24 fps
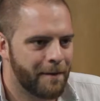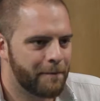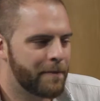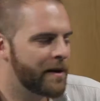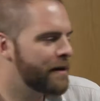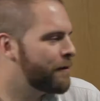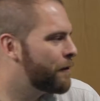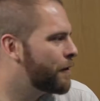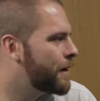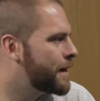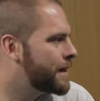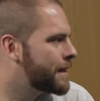
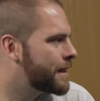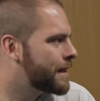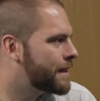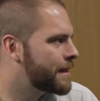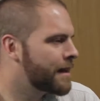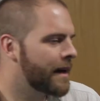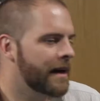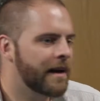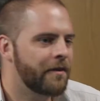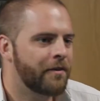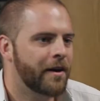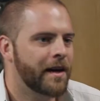but for instance,
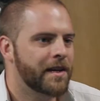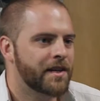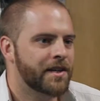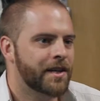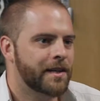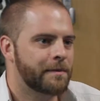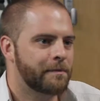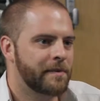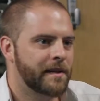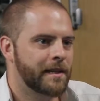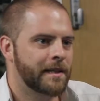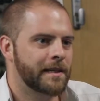like if
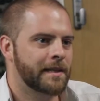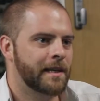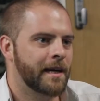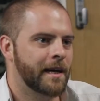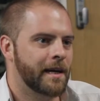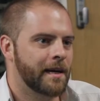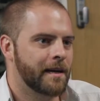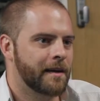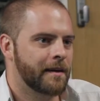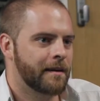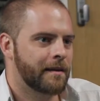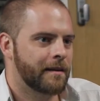
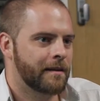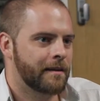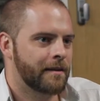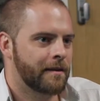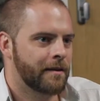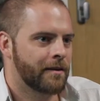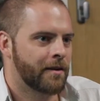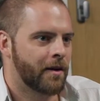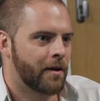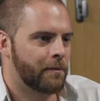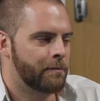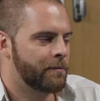HSBC
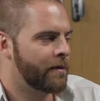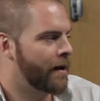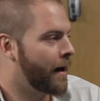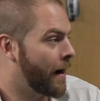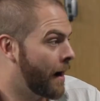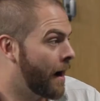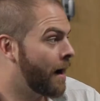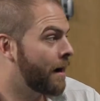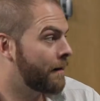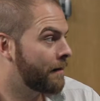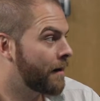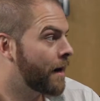got
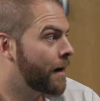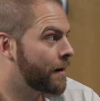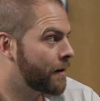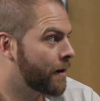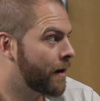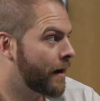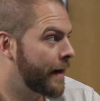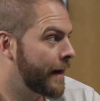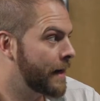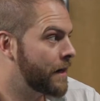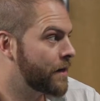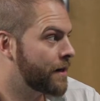breached, I I
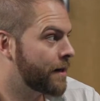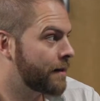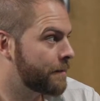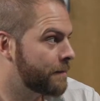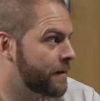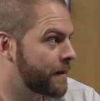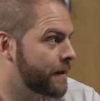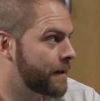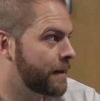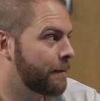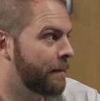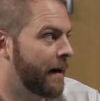got a
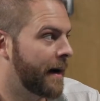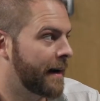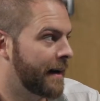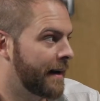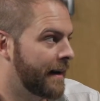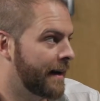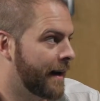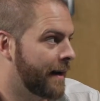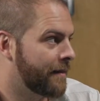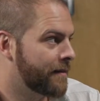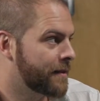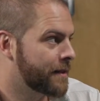HSBC bank
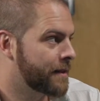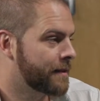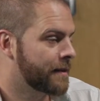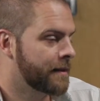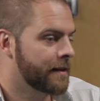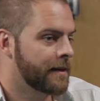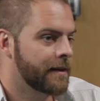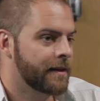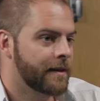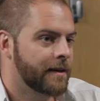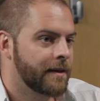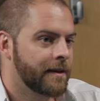account. Yeah.
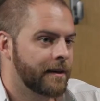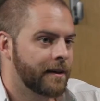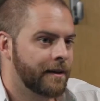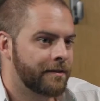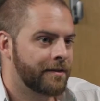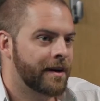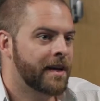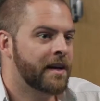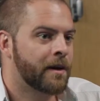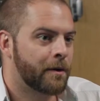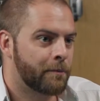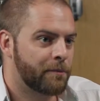If
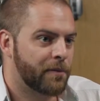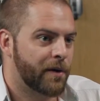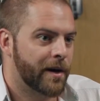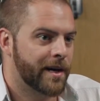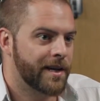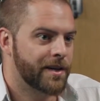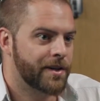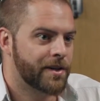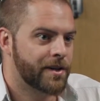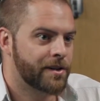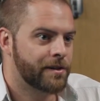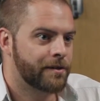they got
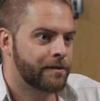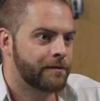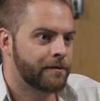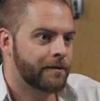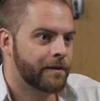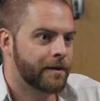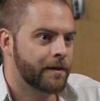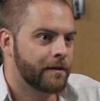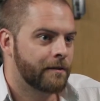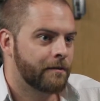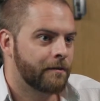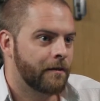breached,
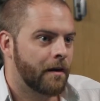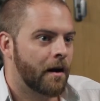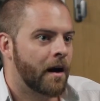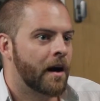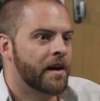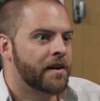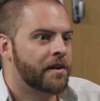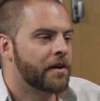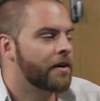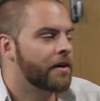you've just I'd